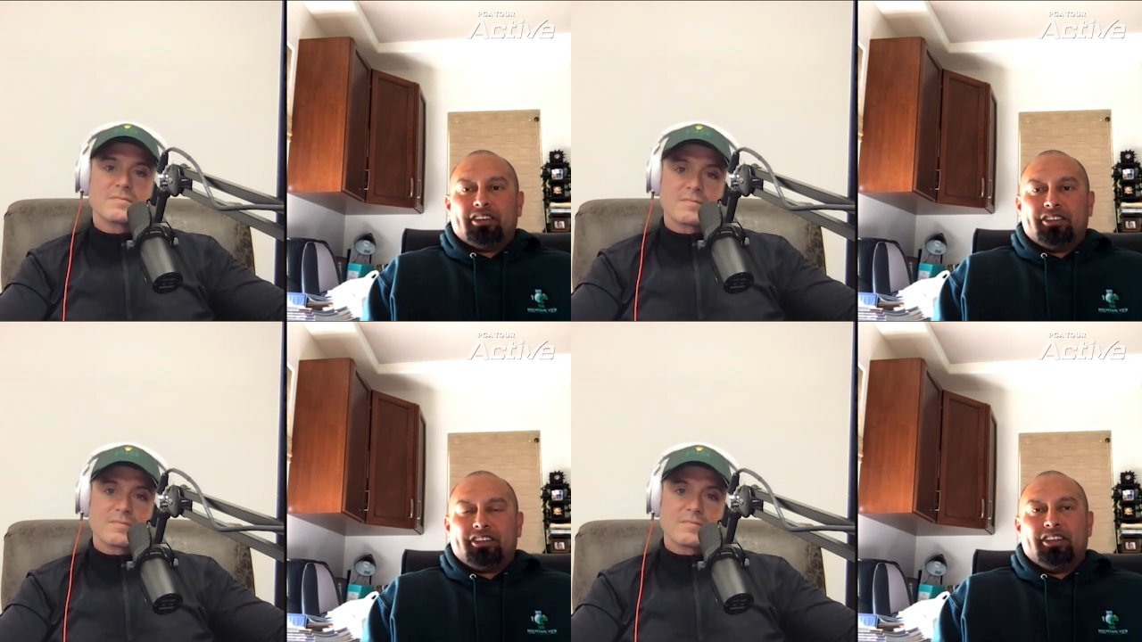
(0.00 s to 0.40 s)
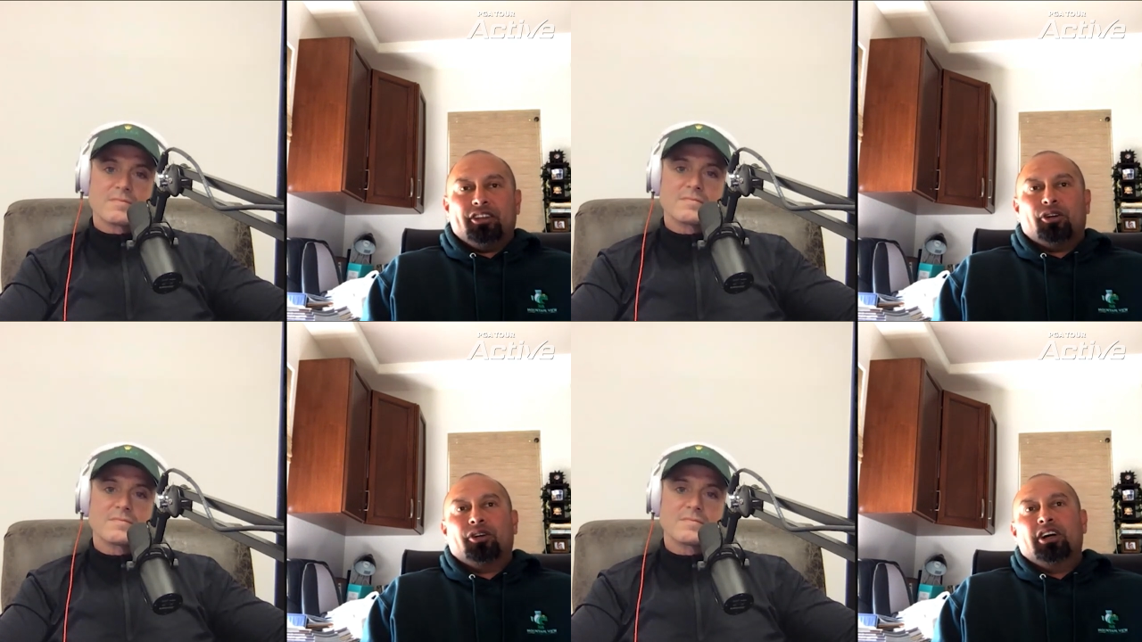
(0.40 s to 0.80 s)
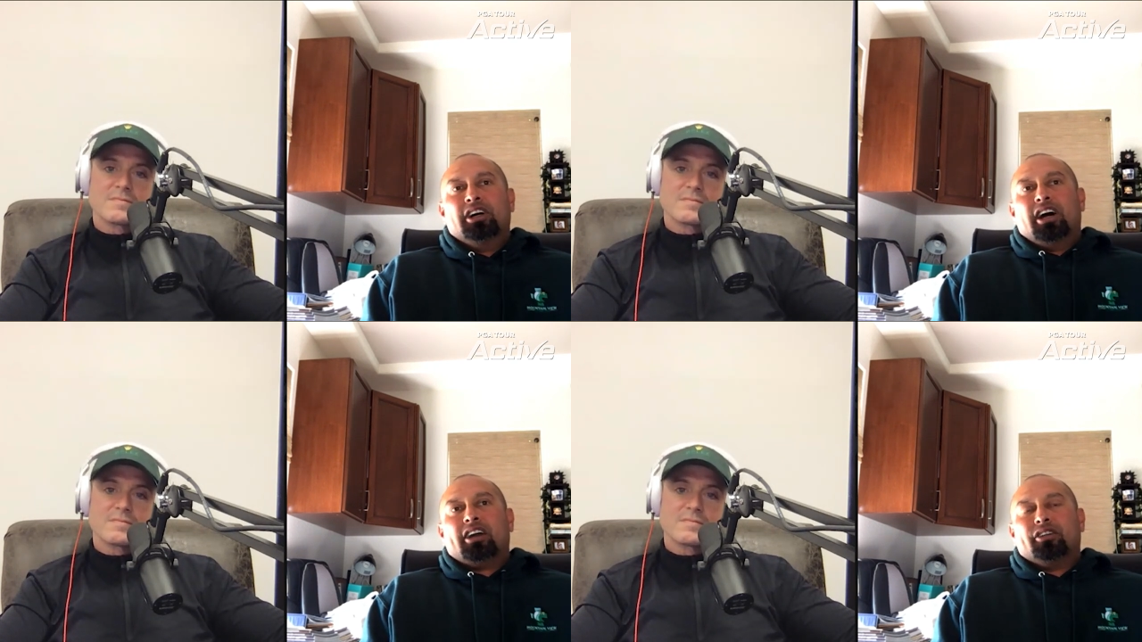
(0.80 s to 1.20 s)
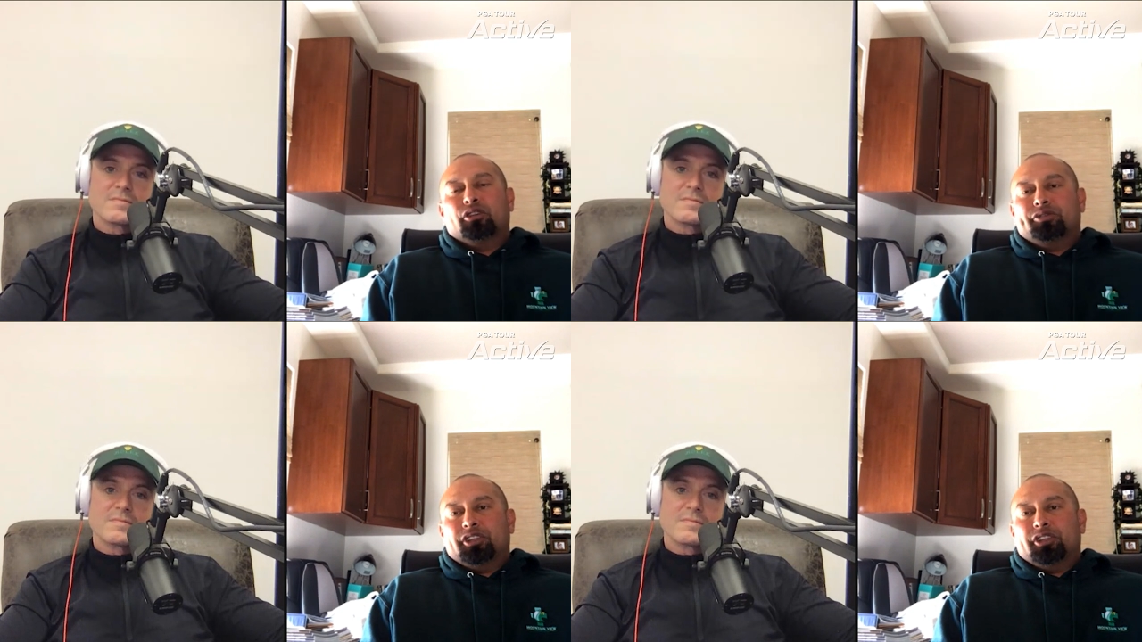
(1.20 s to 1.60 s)
Speaker 1: I said, you know, I don't
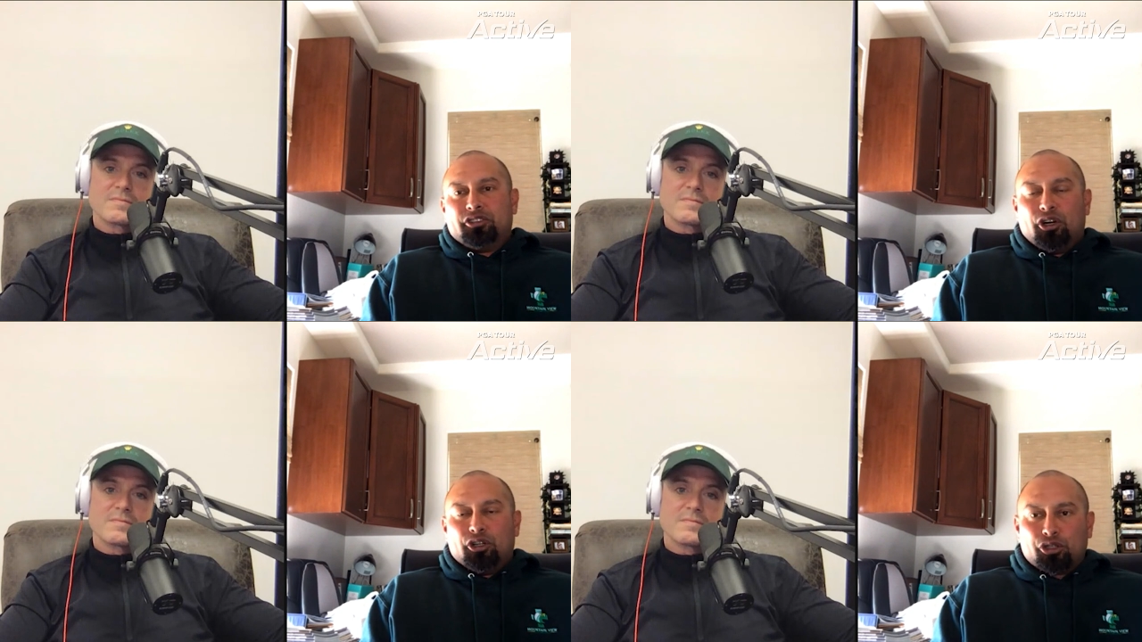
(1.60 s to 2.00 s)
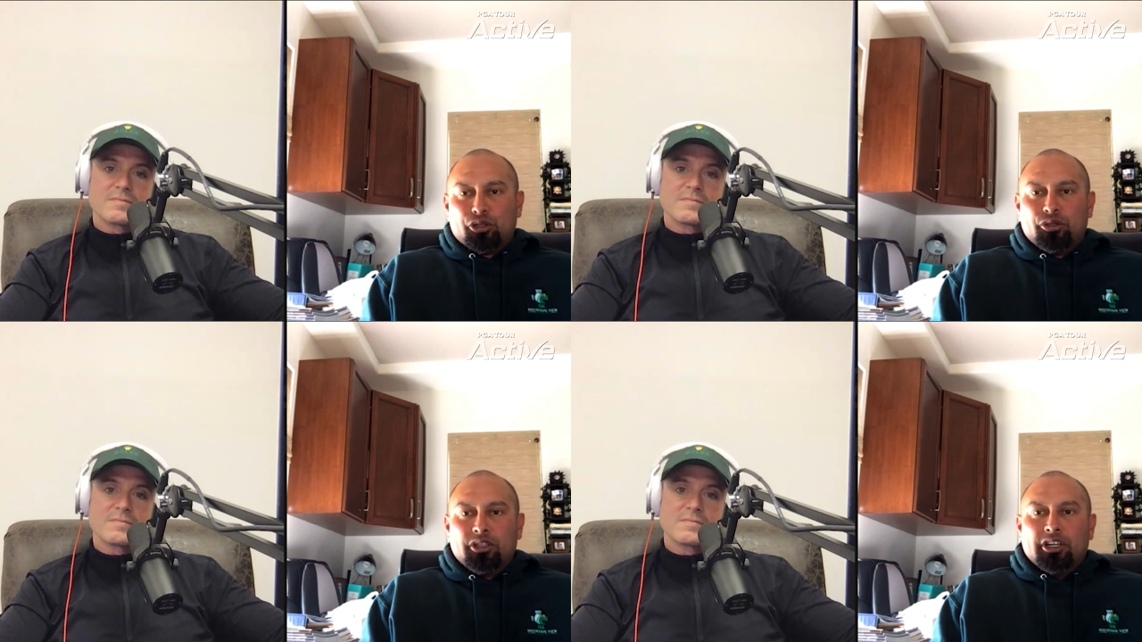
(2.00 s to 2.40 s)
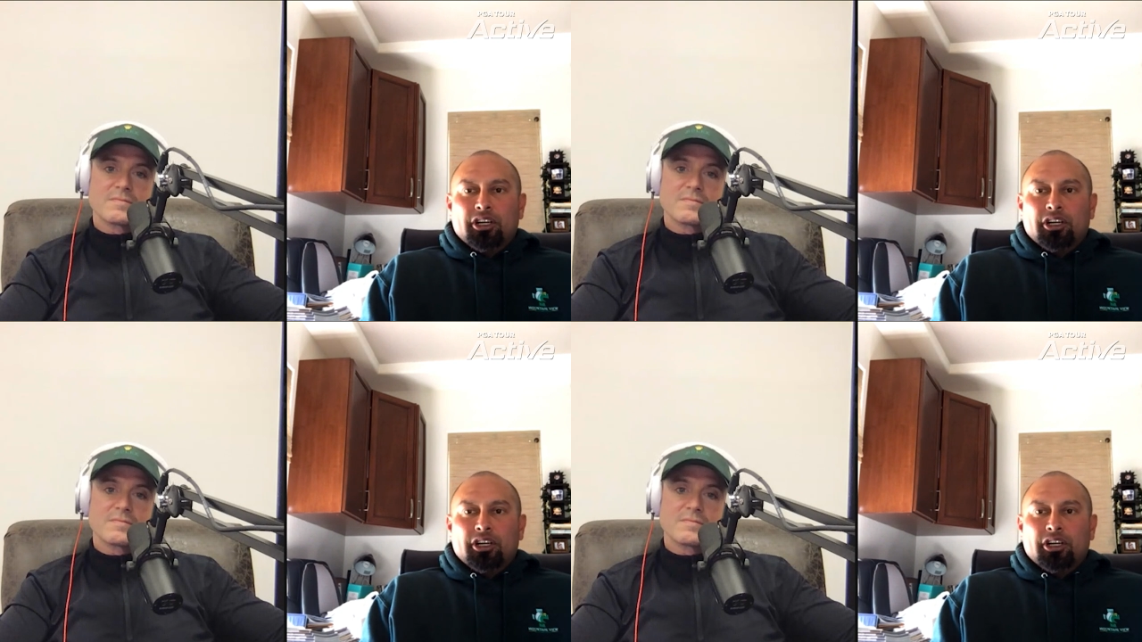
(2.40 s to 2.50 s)
know if this is all true,